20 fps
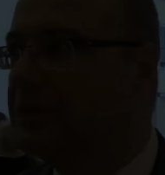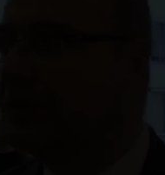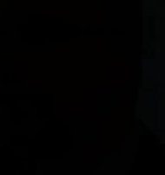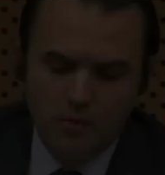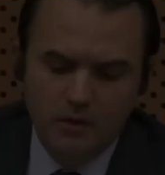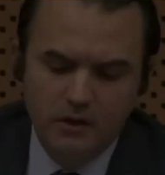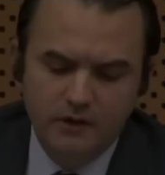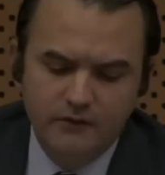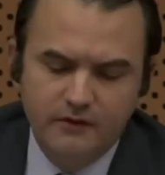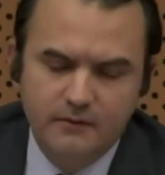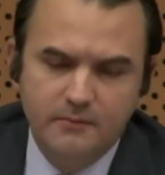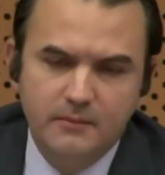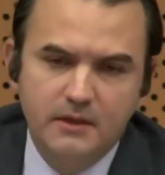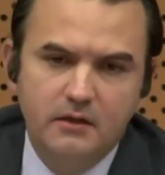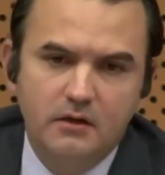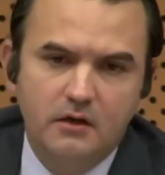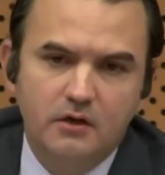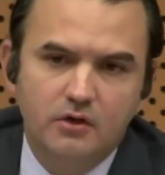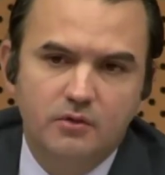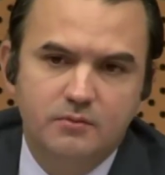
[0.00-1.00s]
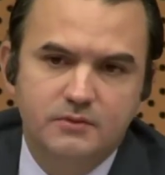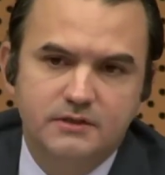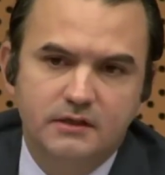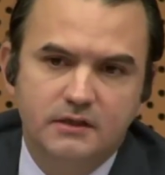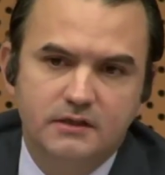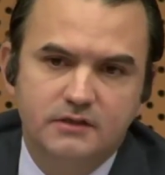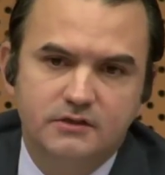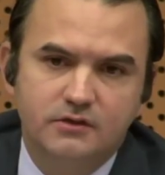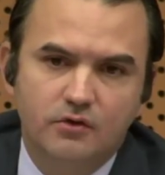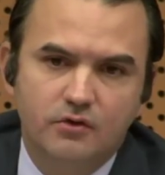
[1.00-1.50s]
One of the main arguments
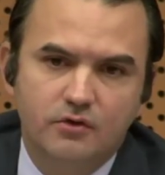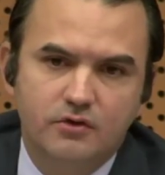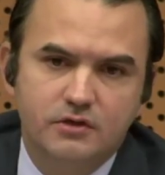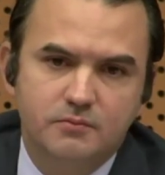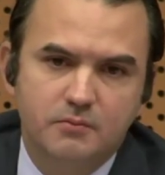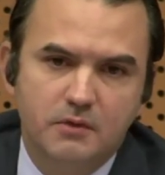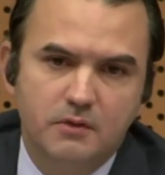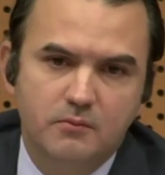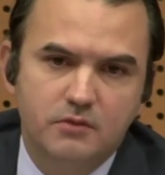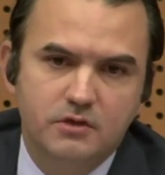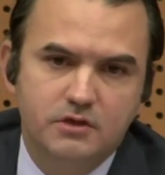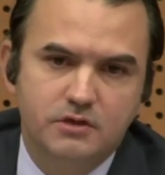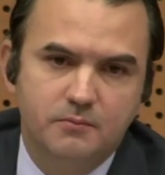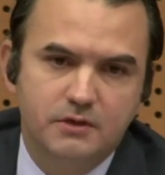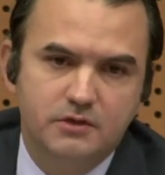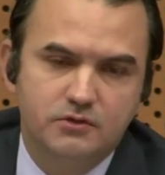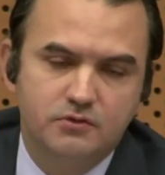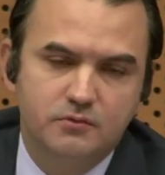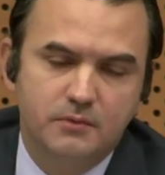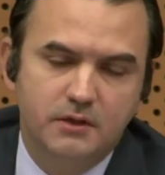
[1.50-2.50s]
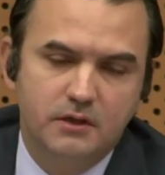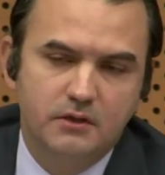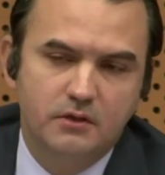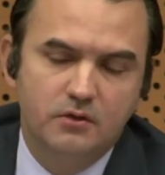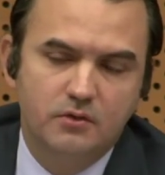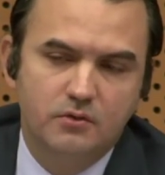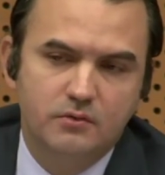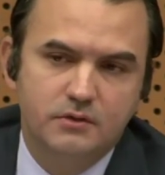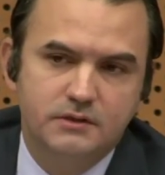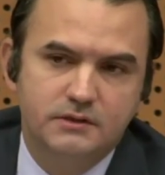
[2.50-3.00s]
against Turkish membership, as you might
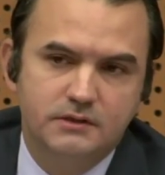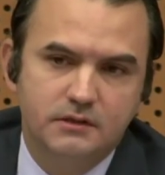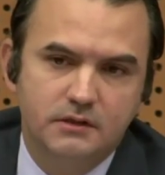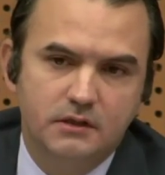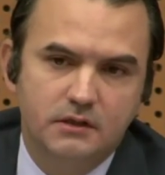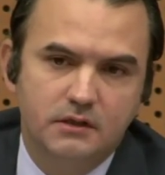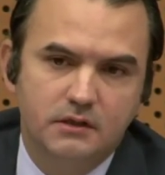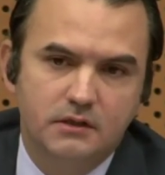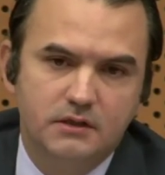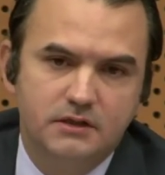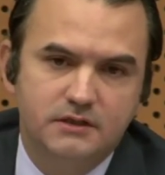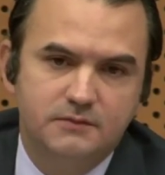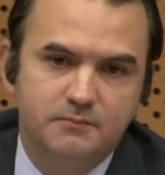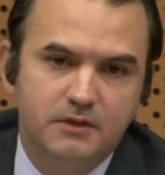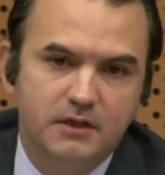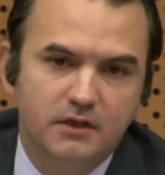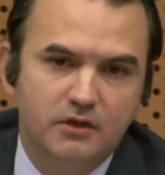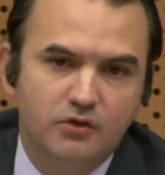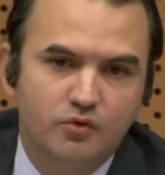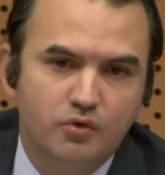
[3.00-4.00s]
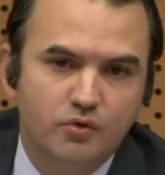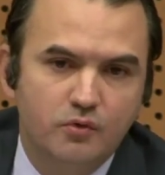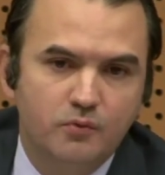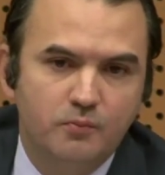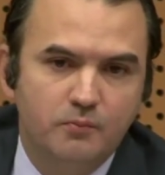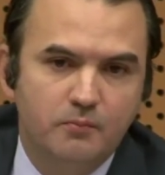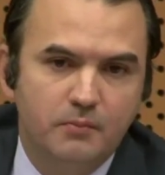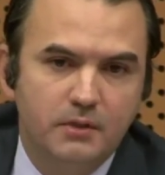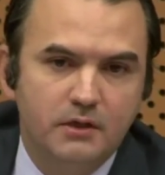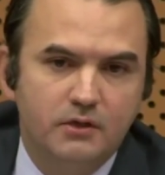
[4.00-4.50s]
know, is it's being too
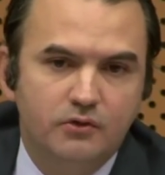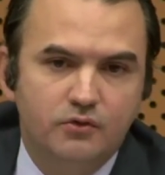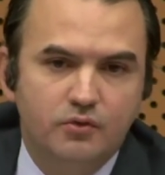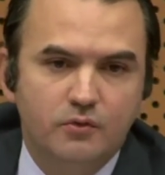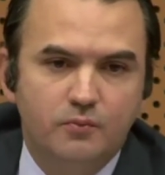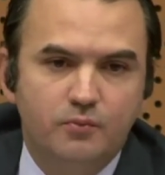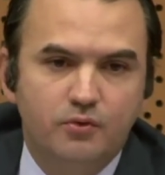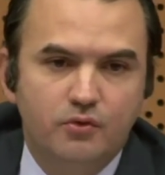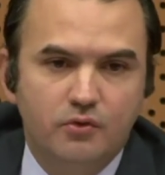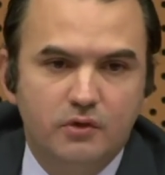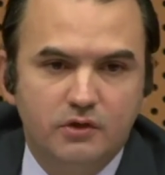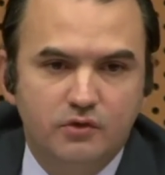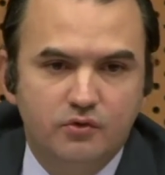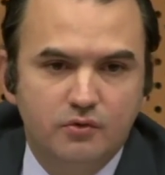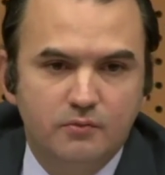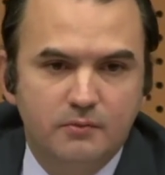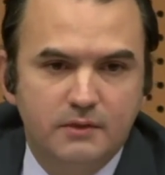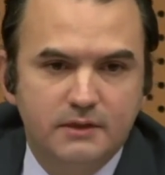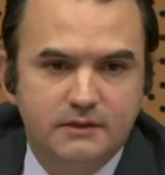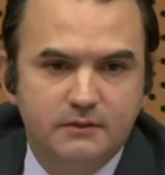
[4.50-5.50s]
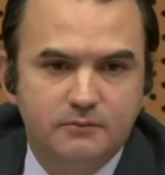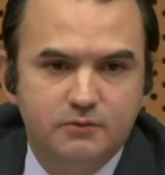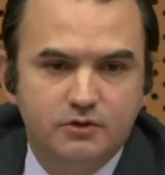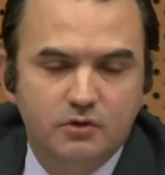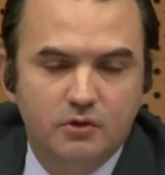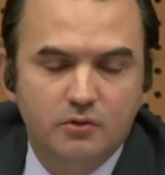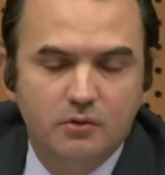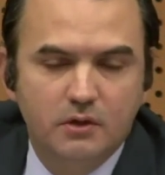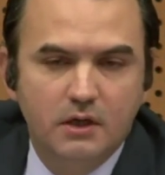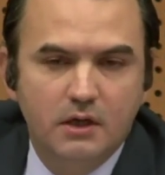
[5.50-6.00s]
big, too poor, and too Muslim.
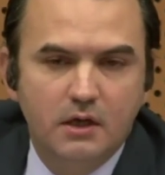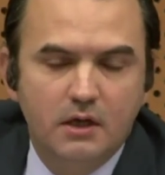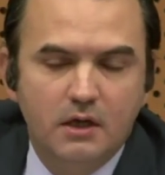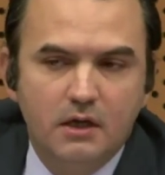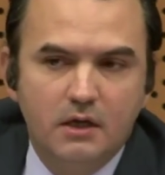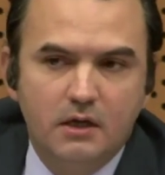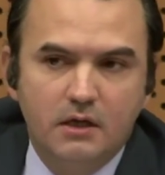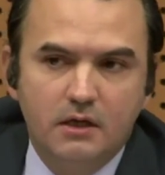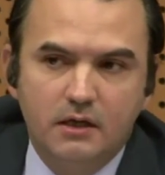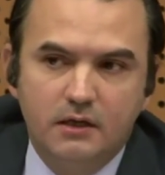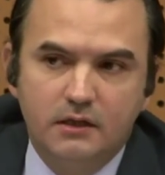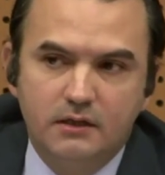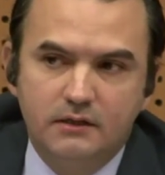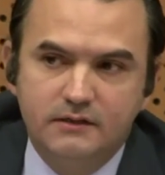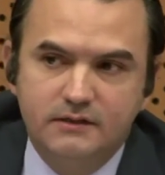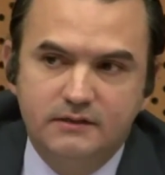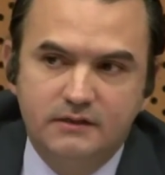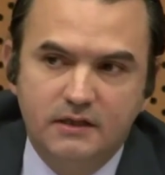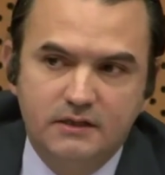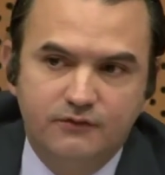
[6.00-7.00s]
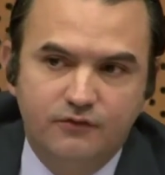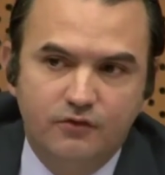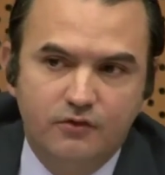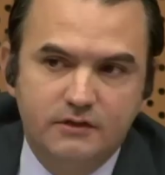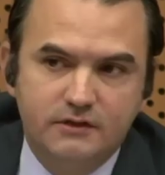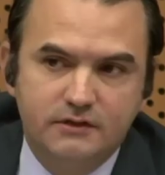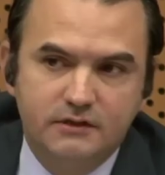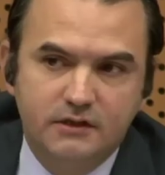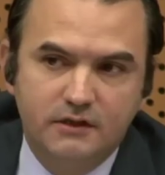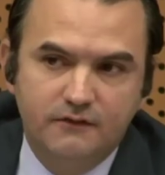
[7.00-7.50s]
So it says for
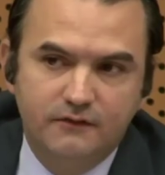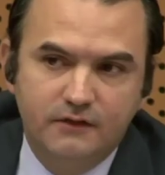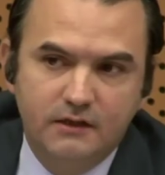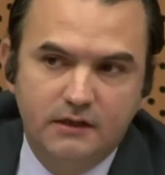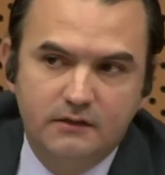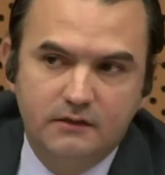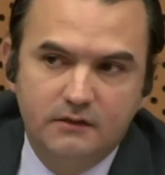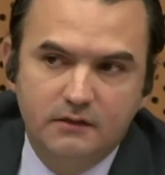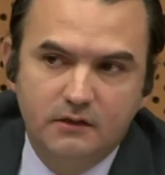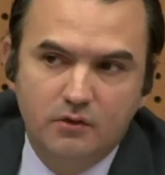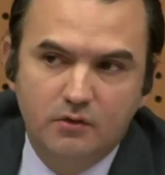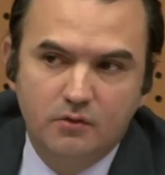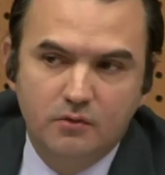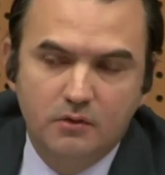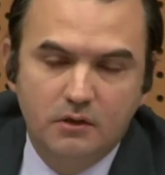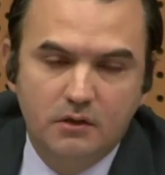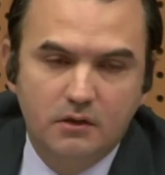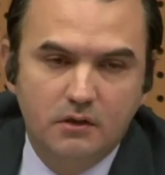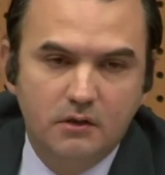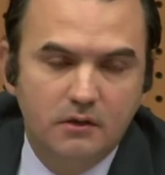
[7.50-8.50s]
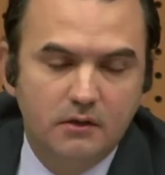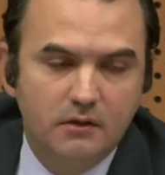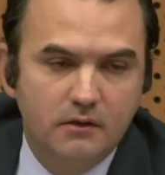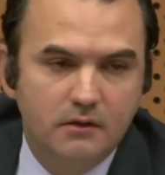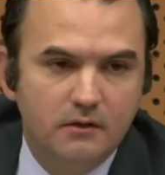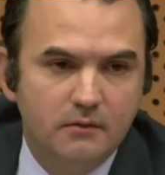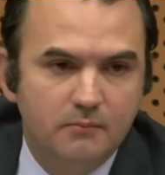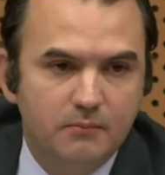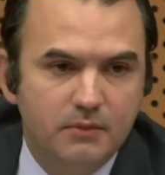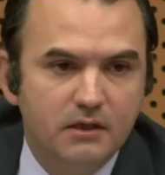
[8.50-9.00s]
itself that, you know,
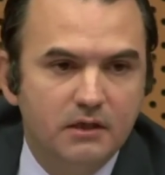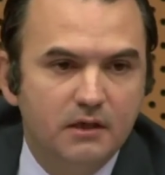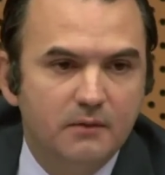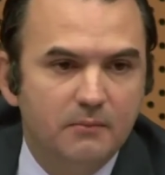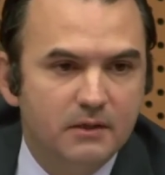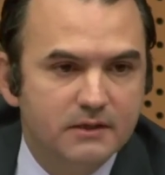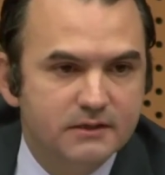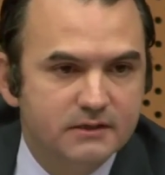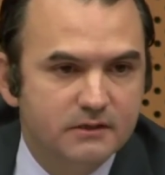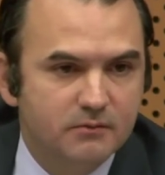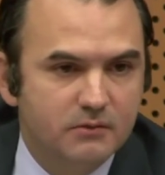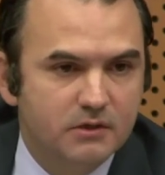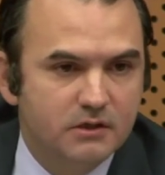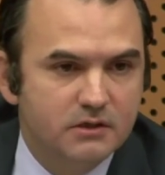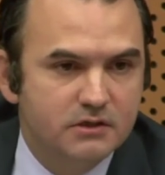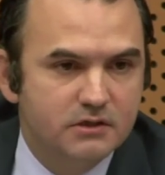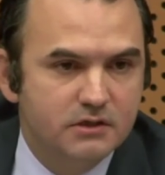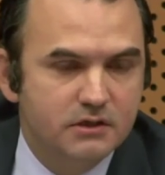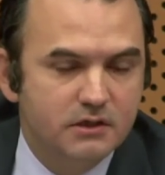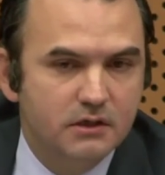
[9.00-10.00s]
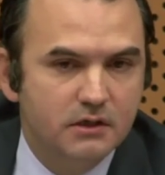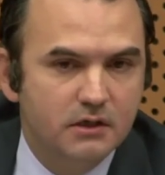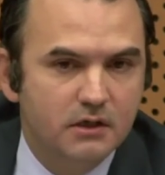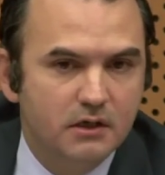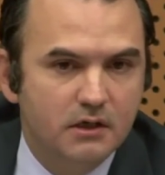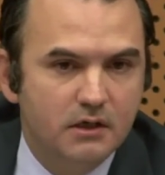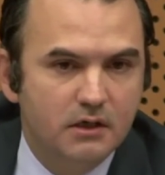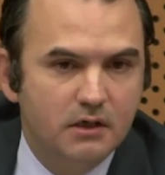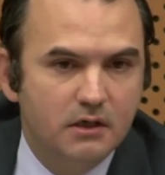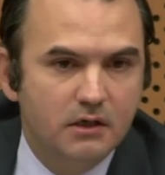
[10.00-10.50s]
being a Muslim country,
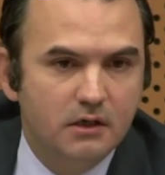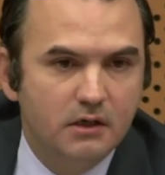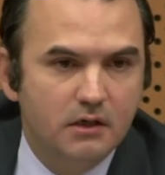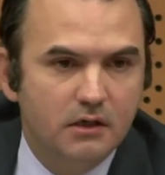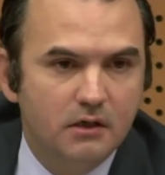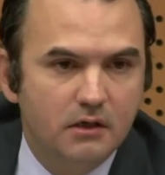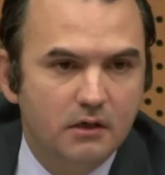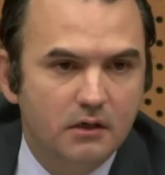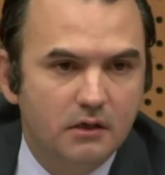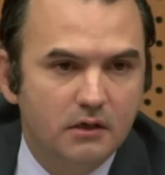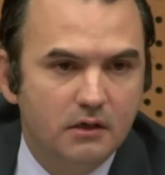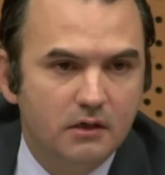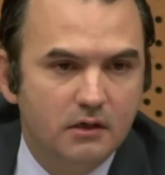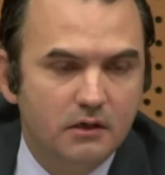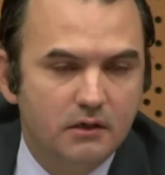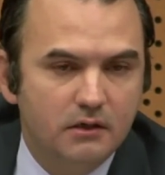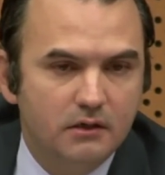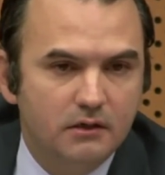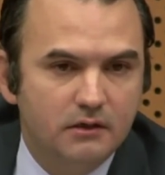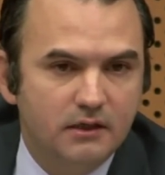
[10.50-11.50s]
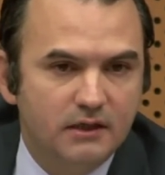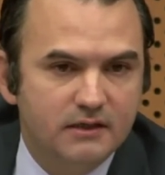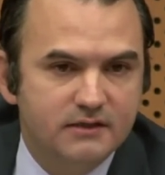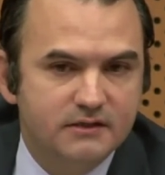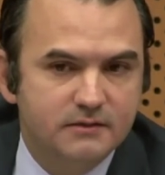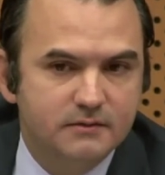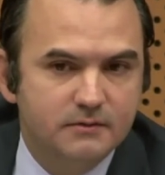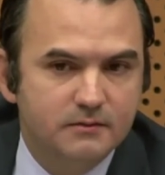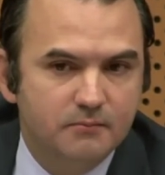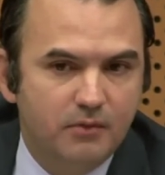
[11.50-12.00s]

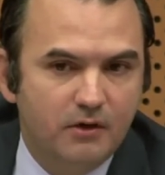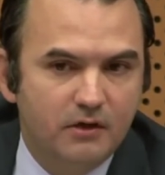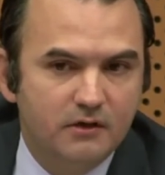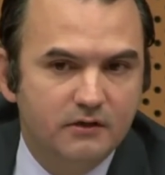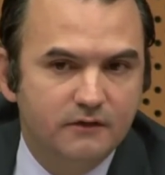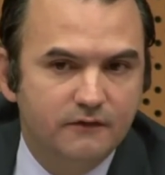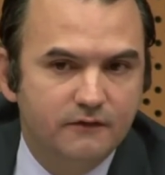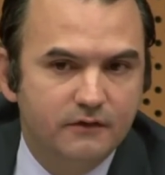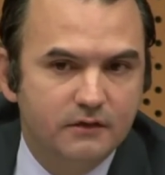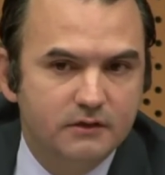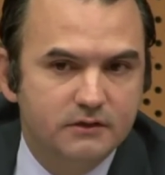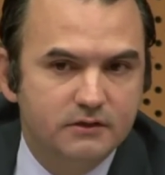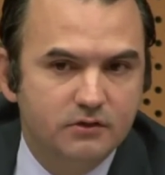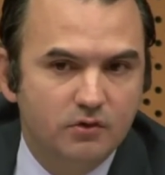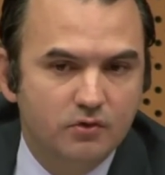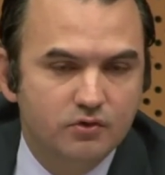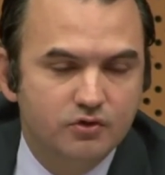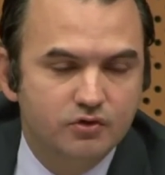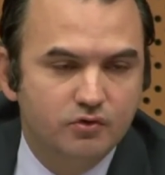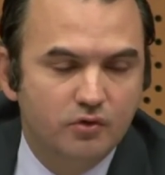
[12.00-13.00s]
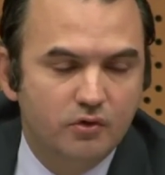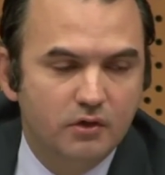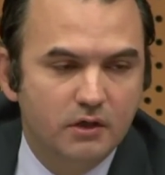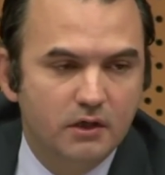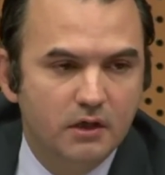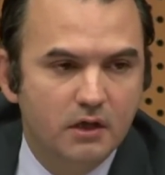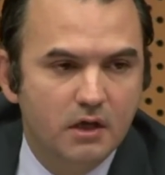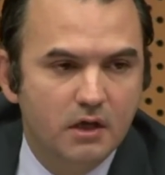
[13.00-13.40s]
that's part of this whole story.